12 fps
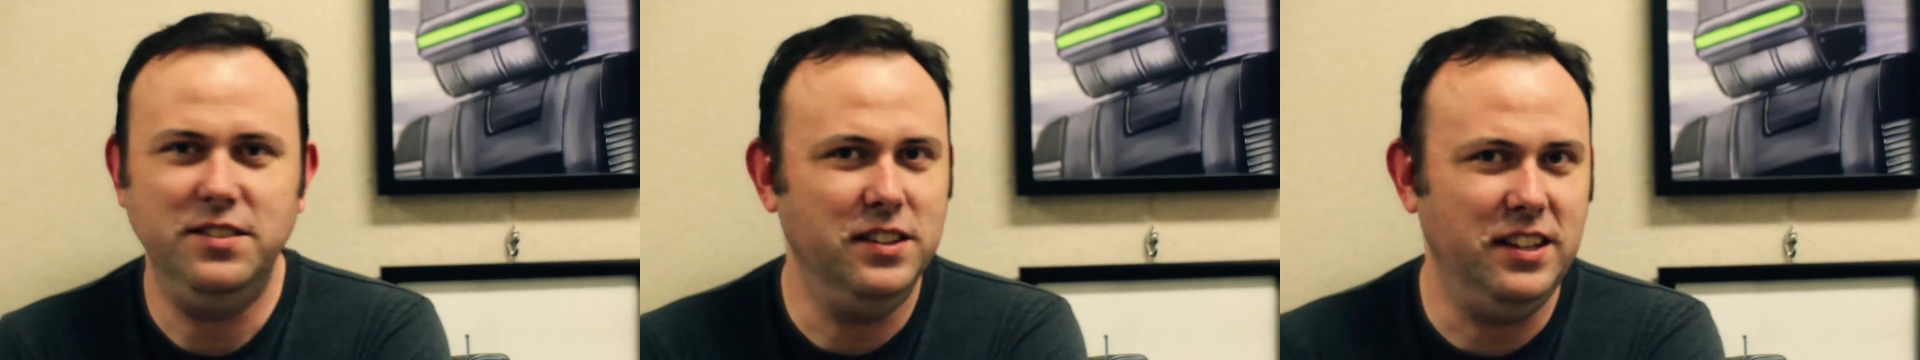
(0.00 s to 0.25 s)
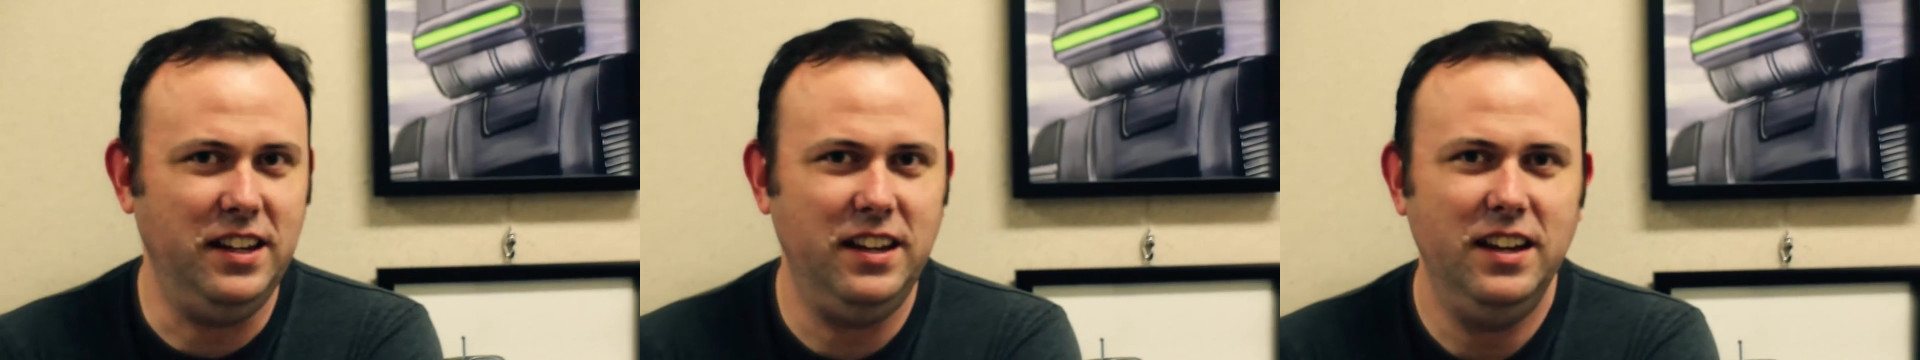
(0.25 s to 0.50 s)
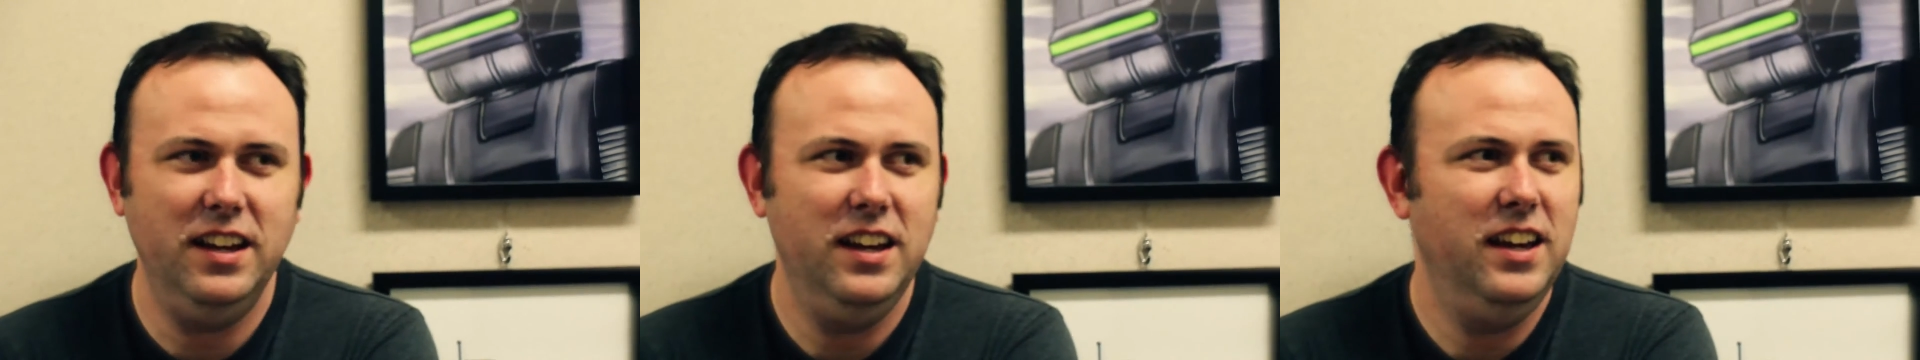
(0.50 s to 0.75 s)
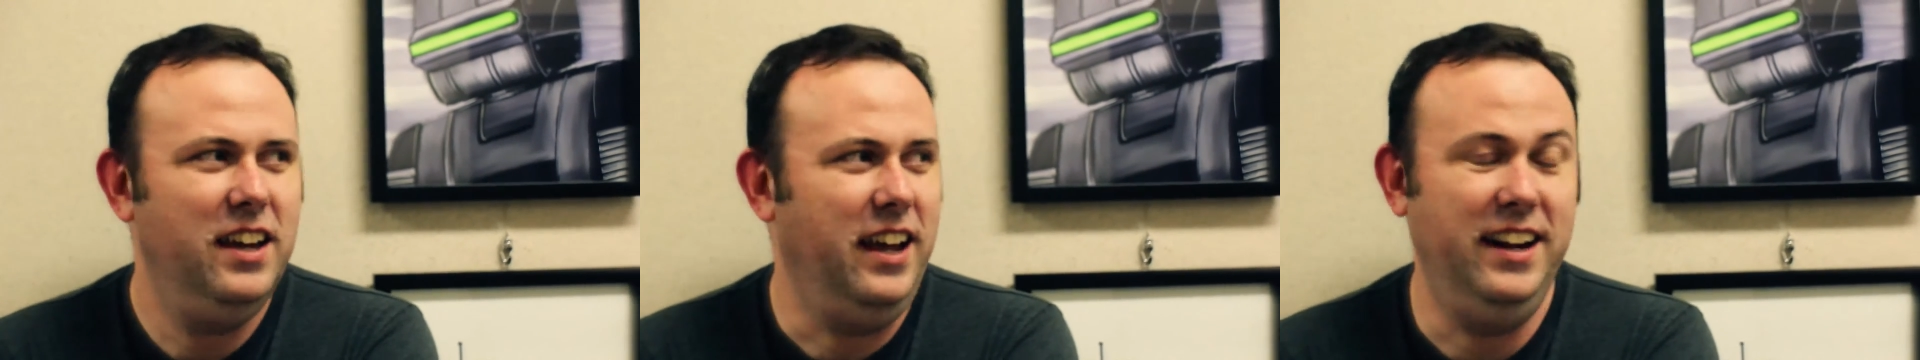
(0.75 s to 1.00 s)
easily,
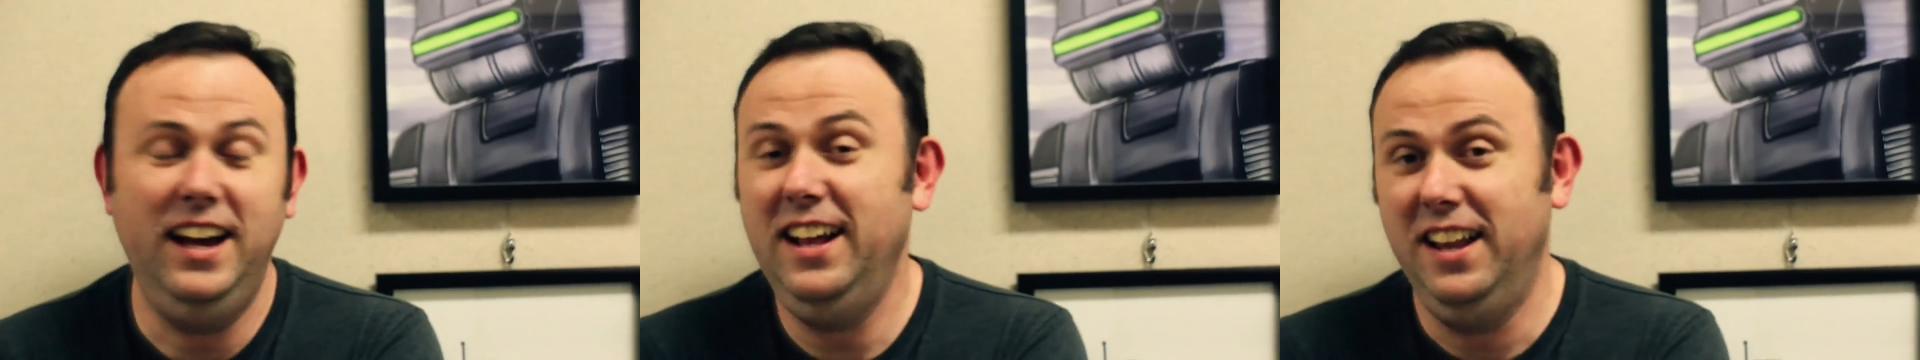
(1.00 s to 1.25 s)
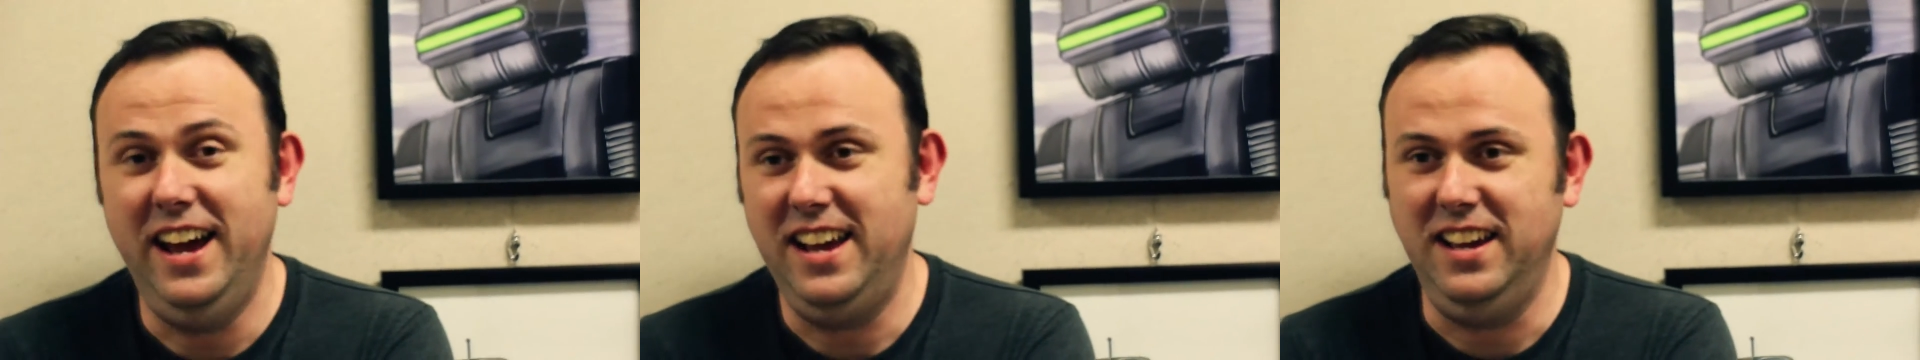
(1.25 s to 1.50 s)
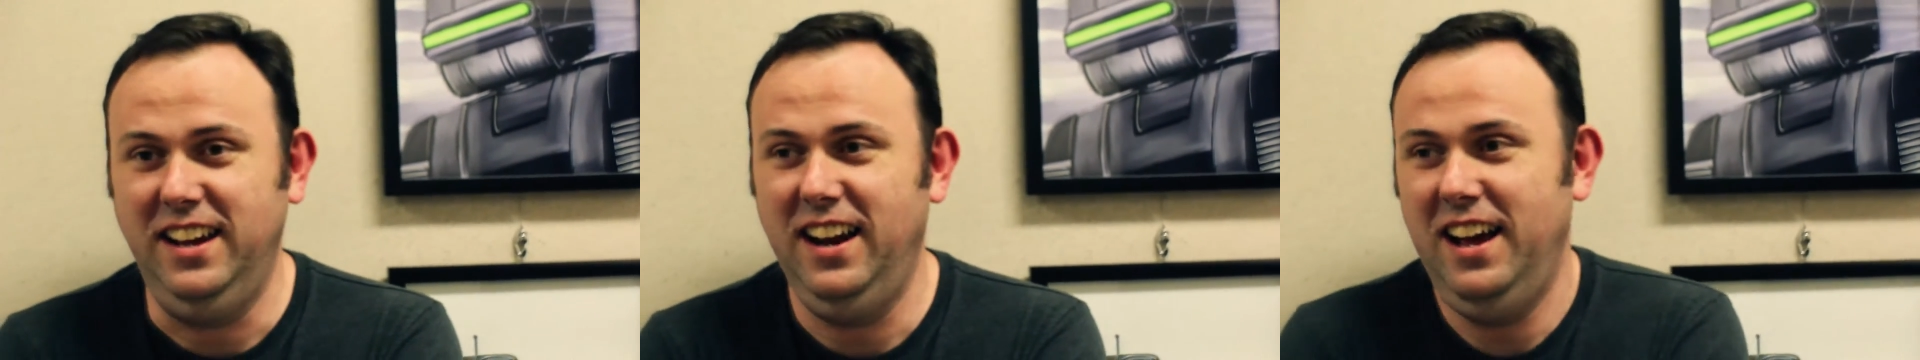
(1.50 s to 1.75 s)
and I like it.